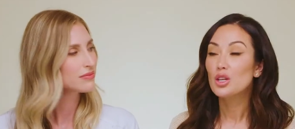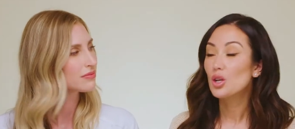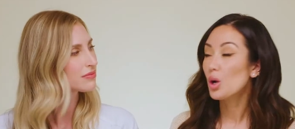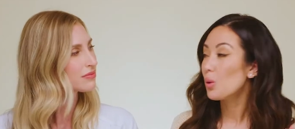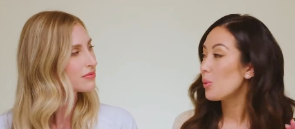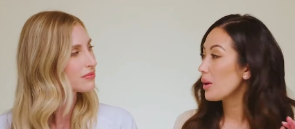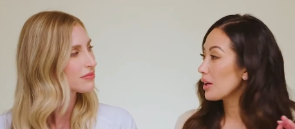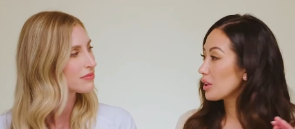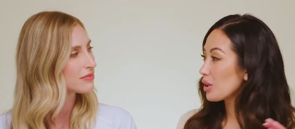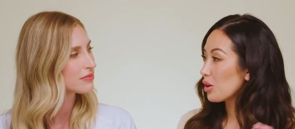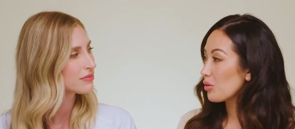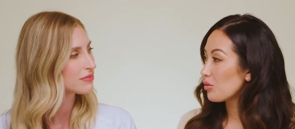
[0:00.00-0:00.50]
Speaker 1: You don't
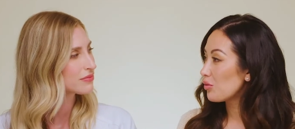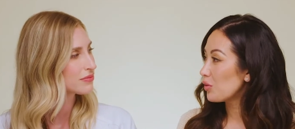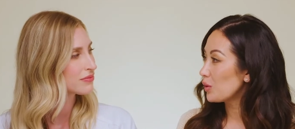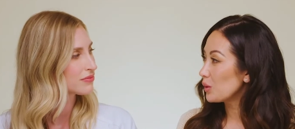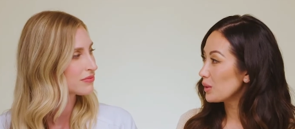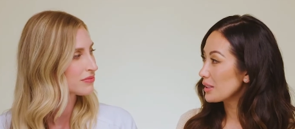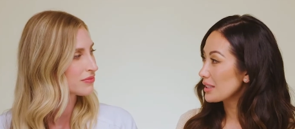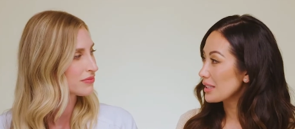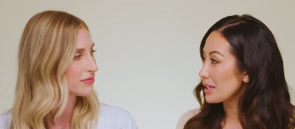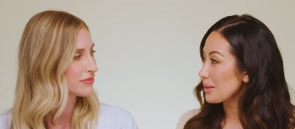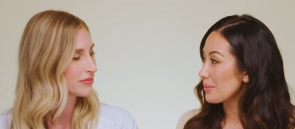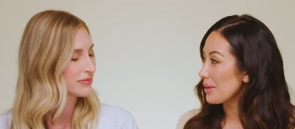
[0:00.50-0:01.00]
wanna go
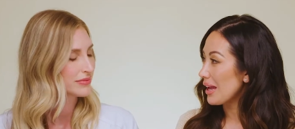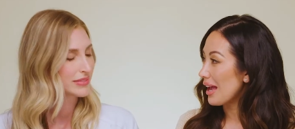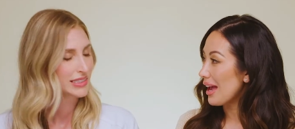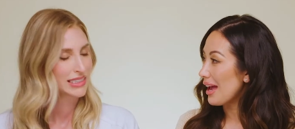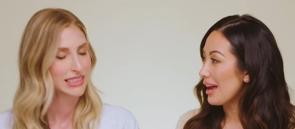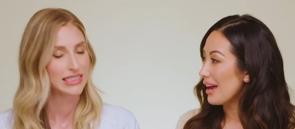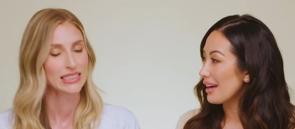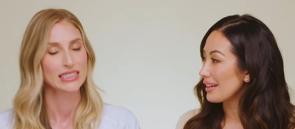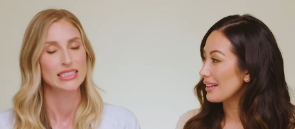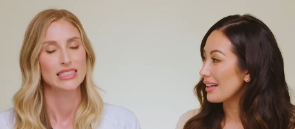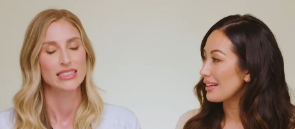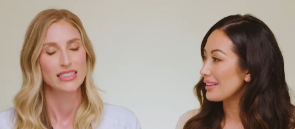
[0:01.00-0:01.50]
full steam
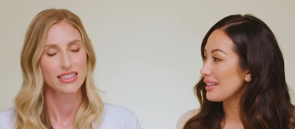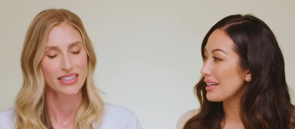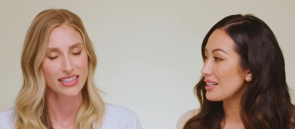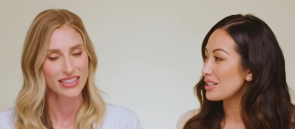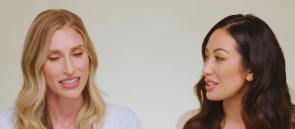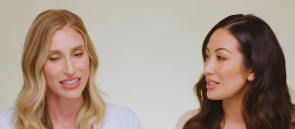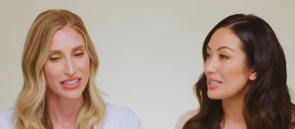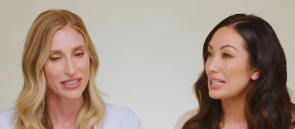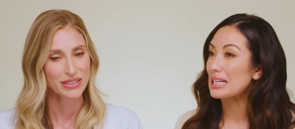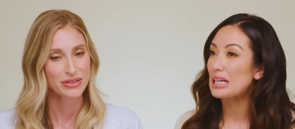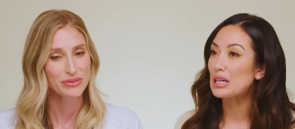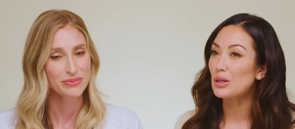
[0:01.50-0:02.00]
ahead and then
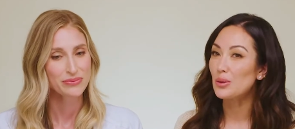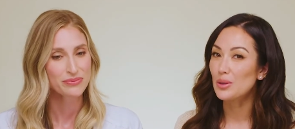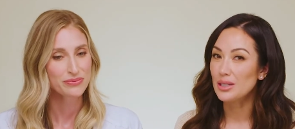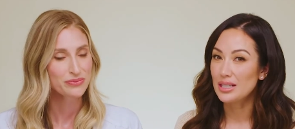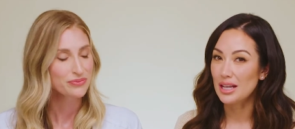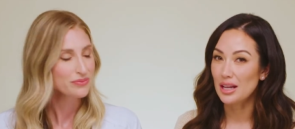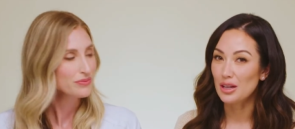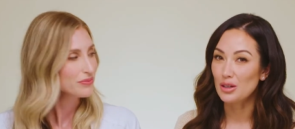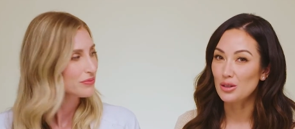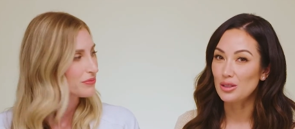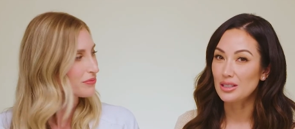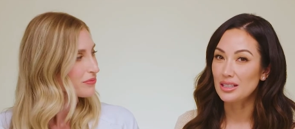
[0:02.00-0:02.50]
just
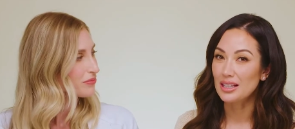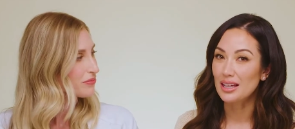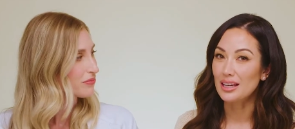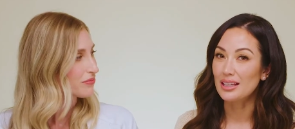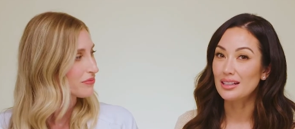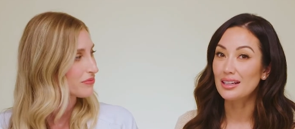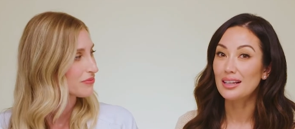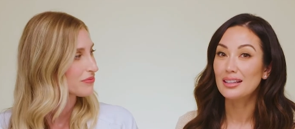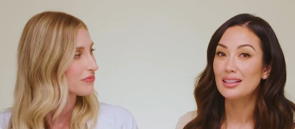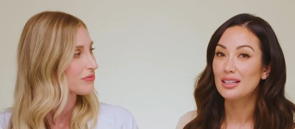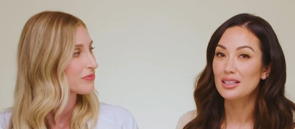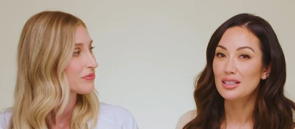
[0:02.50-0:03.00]
irritate your skin
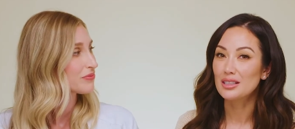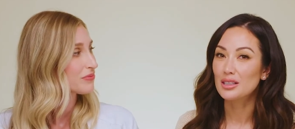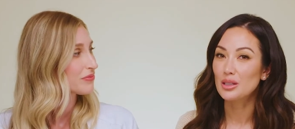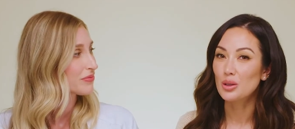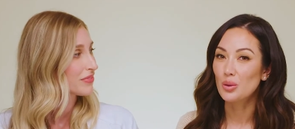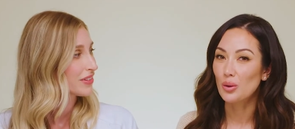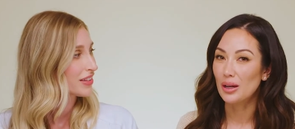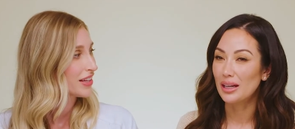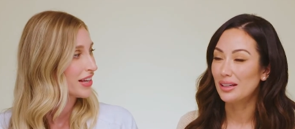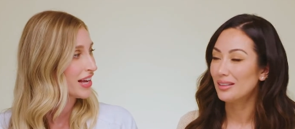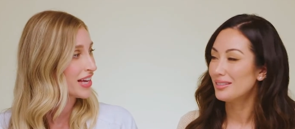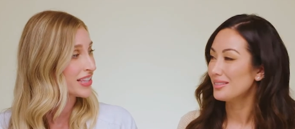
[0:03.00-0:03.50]
and then
Speaker 2: just
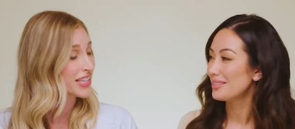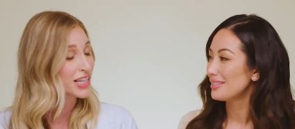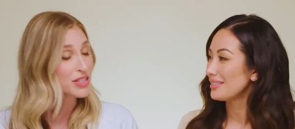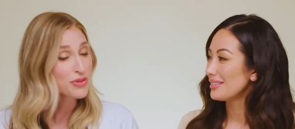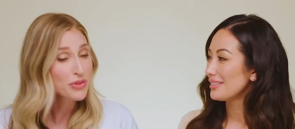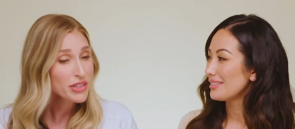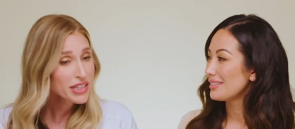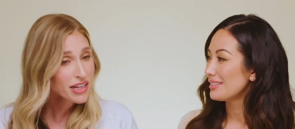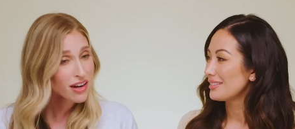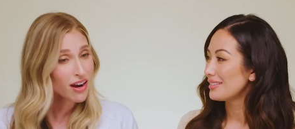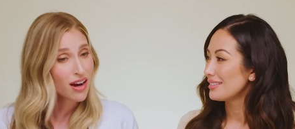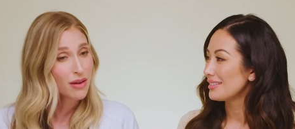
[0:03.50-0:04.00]
quit. And that's
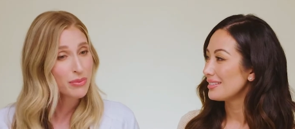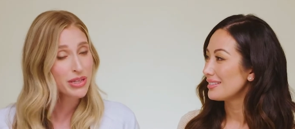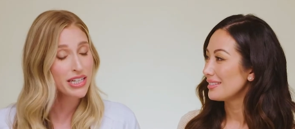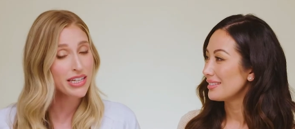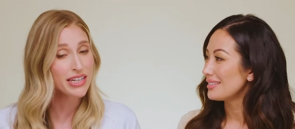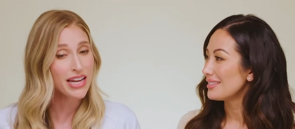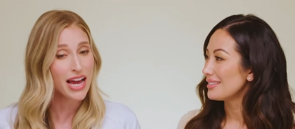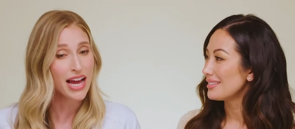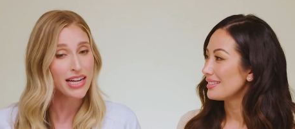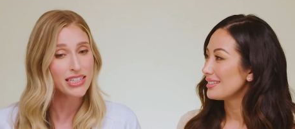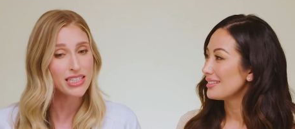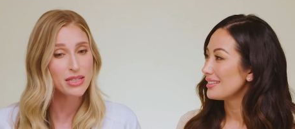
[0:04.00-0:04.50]
really common
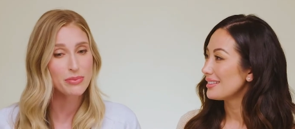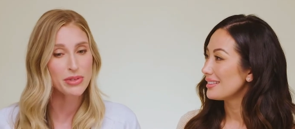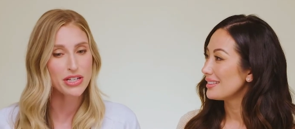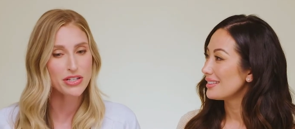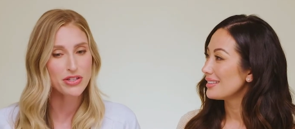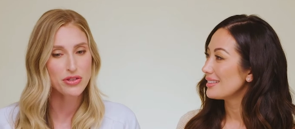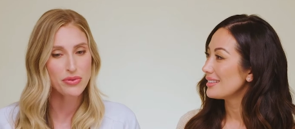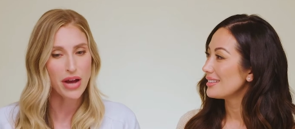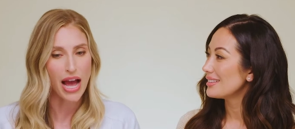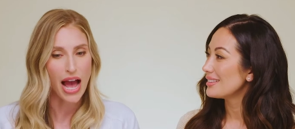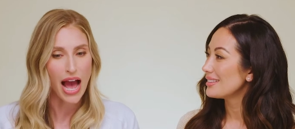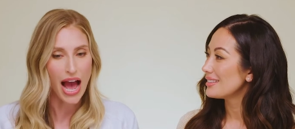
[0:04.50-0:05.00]
in acne
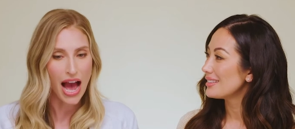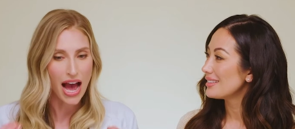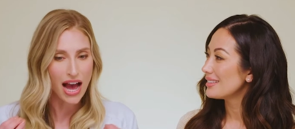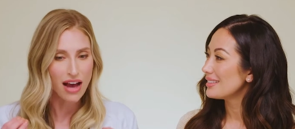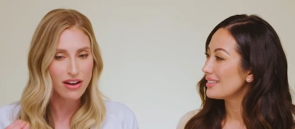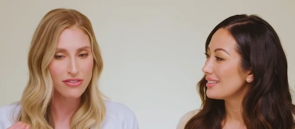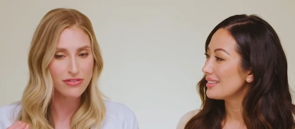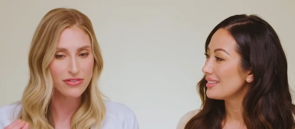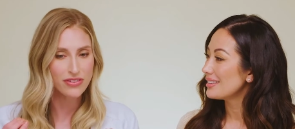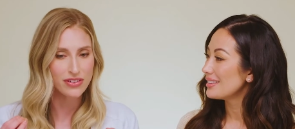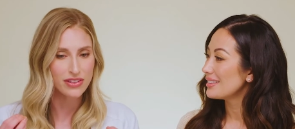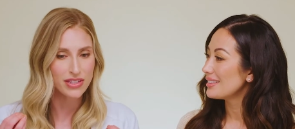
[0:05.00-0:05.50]
because you
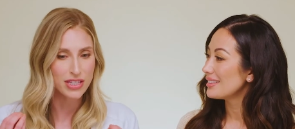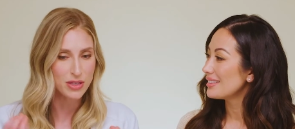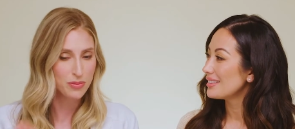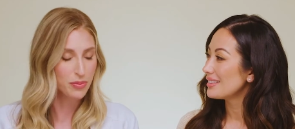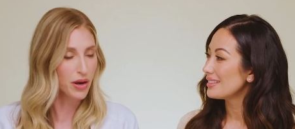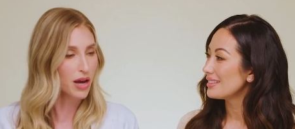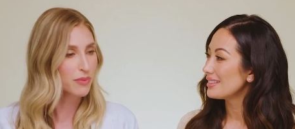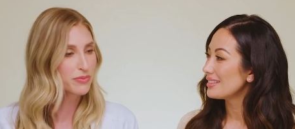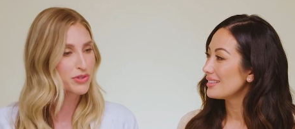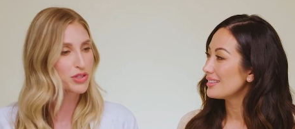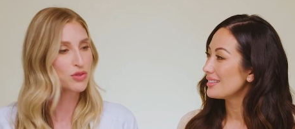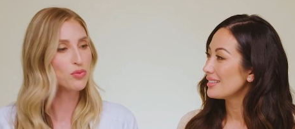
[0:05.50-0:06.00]
have these
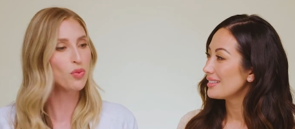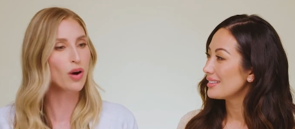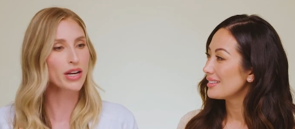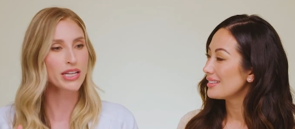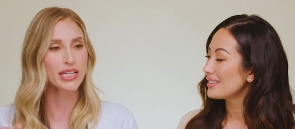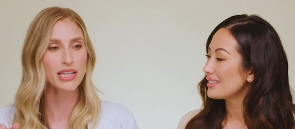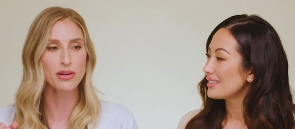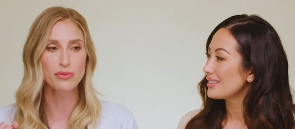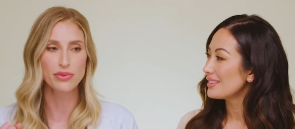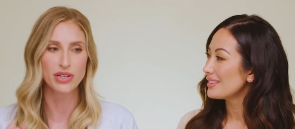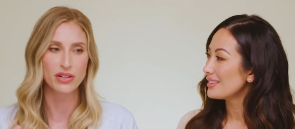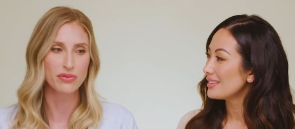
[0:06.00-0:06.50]
bumps, you wanna
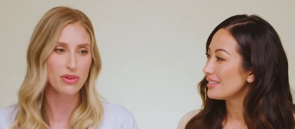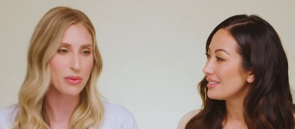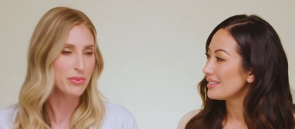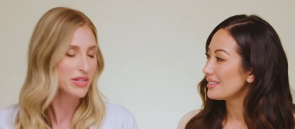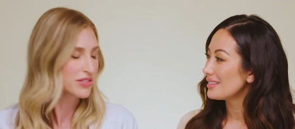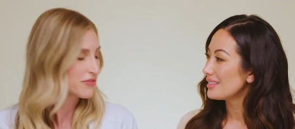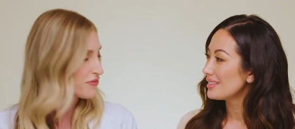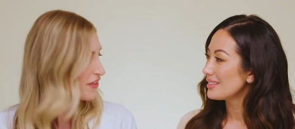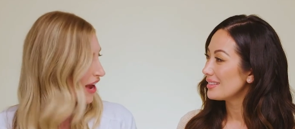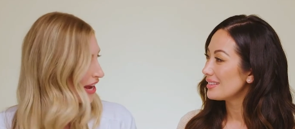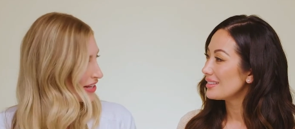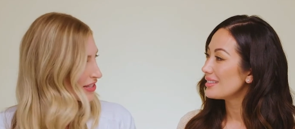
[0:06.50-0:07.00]
get rid of them
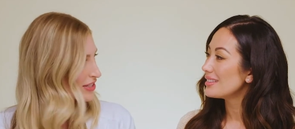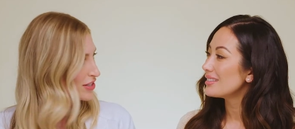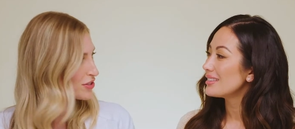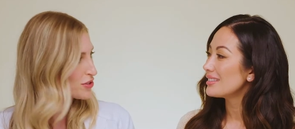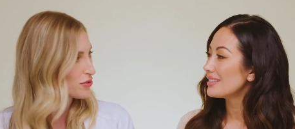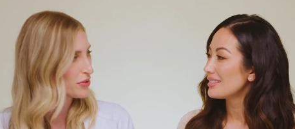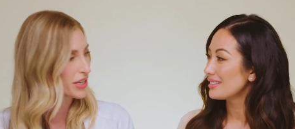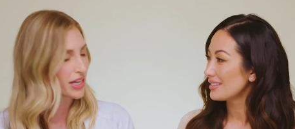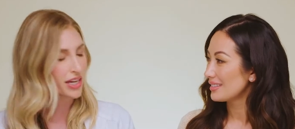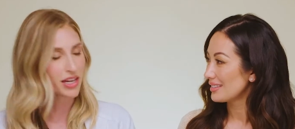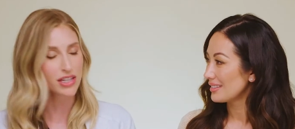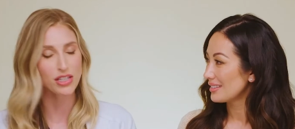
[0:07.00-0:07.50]
as fast as
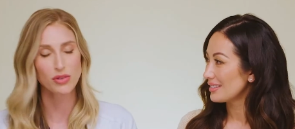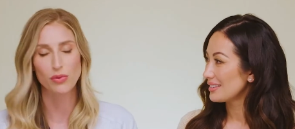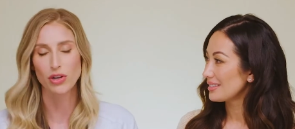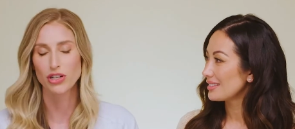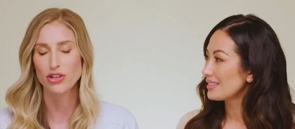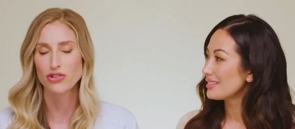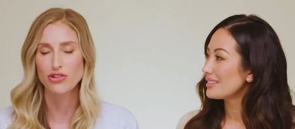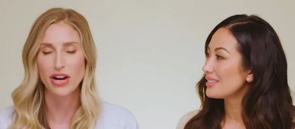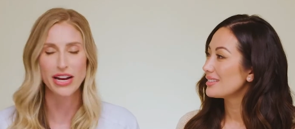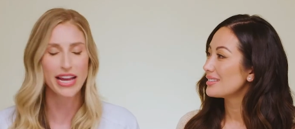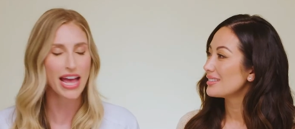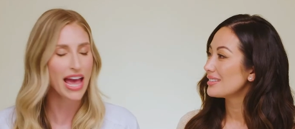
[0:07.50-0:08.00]
you can, you
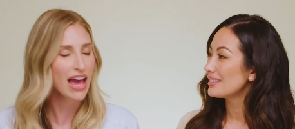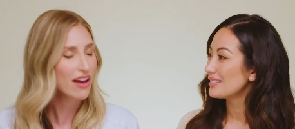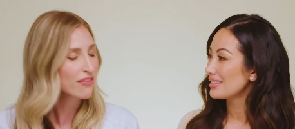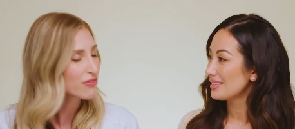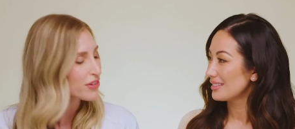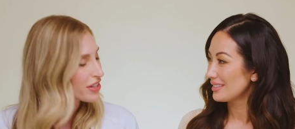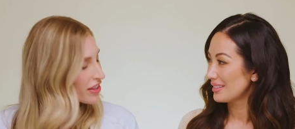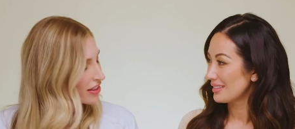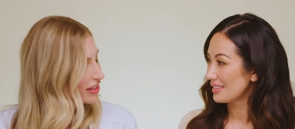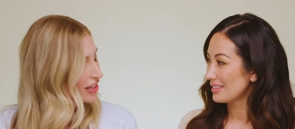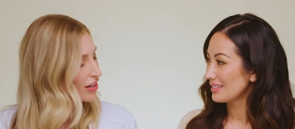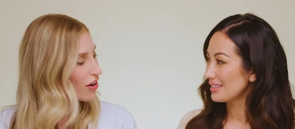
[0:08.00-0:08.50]
wanna try
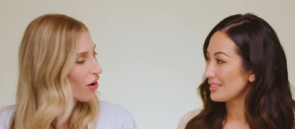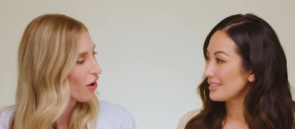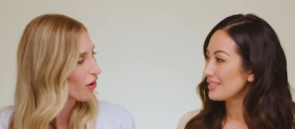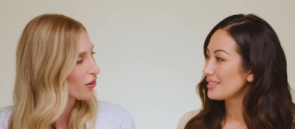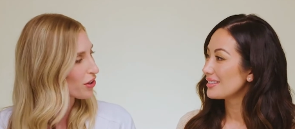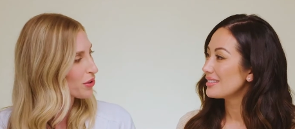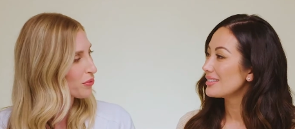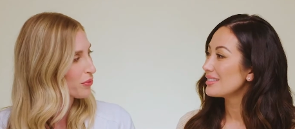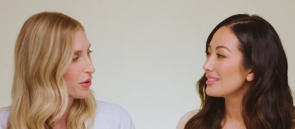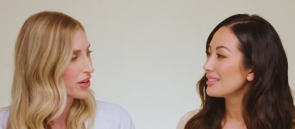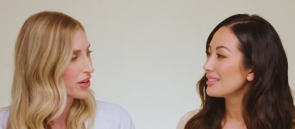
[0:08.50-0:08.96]
everything all at